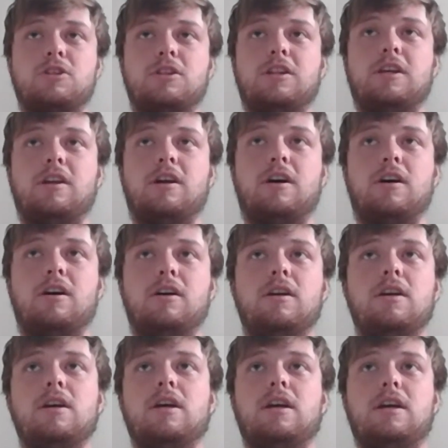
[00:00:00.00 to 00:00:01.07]
And then
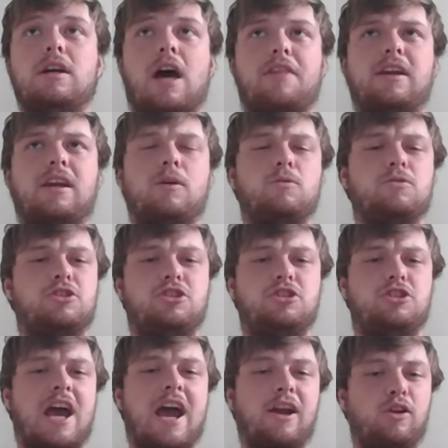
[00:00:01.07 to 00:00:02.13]
I think it was
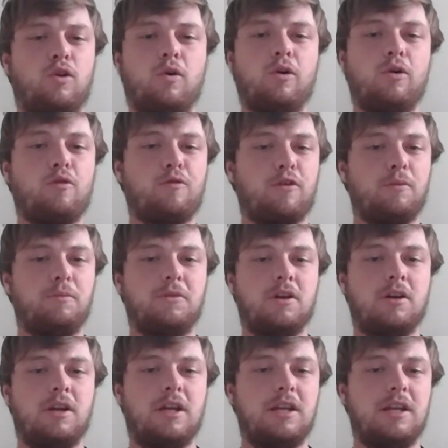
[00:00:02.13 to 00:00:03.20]
Jack Doyle from
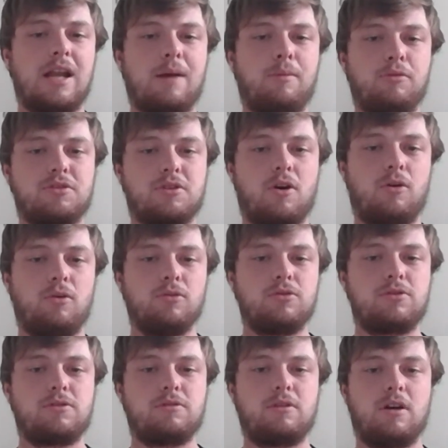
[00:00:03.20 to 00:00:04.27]
the Indianapolis
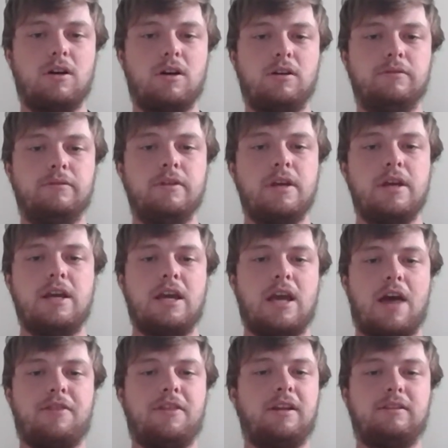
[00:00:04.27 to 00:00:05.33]
Colts. I
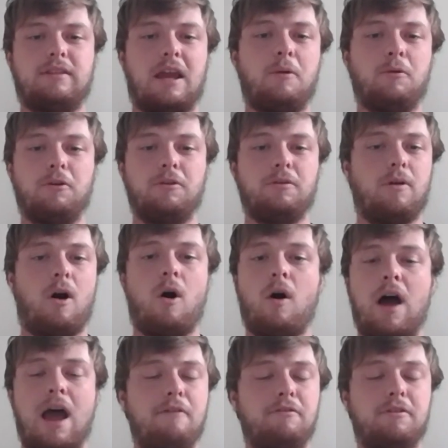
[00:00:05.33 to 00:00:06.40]
think they were all
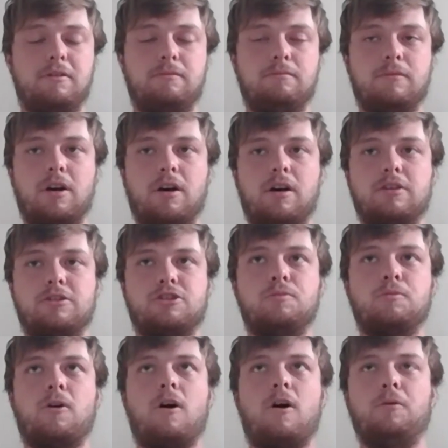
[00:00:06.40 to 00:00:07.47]
having a Zoom
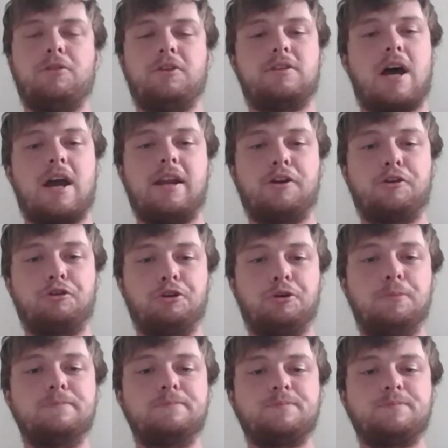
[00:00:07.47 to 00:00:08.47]
call with the tight end group.